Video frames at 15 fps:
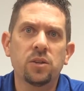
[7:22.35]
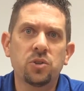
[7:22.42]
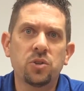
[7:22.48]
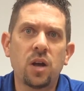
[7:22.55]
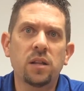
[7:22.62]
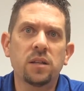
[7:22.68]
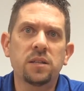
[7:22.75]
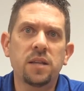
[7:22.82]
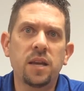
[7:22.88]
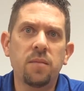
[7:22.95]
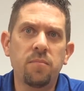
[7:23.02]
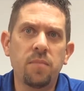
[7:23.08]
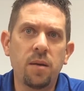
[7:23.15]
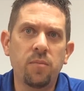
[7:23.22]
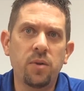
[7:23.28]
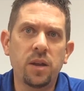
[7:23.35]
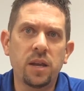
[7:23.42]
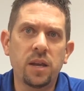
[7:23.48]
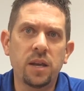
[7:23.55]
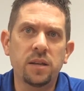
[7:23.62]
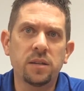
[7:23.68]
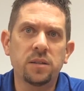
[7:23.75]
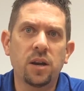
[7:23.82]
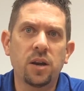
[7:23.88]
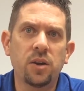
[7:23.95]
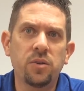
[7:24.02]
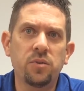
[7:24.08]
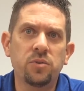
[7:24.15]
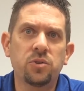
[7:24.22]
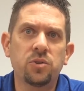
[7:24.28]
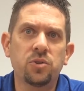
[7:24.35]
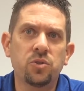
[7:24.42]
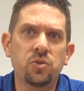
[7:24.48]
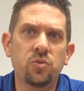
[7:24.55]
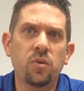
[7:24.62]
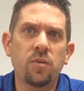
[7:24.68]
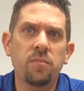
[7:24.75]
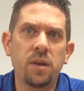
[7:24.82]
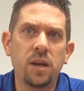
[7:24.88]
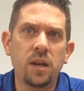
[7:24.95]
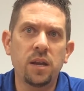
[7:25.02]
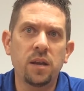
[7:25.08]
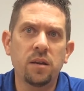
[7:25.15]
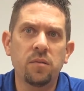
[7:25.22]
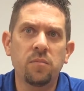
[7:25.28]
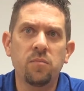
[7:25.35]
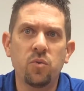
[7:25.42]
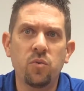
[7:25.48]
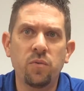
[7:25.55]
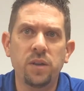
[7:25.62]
The solid-state memory keys are used to store media and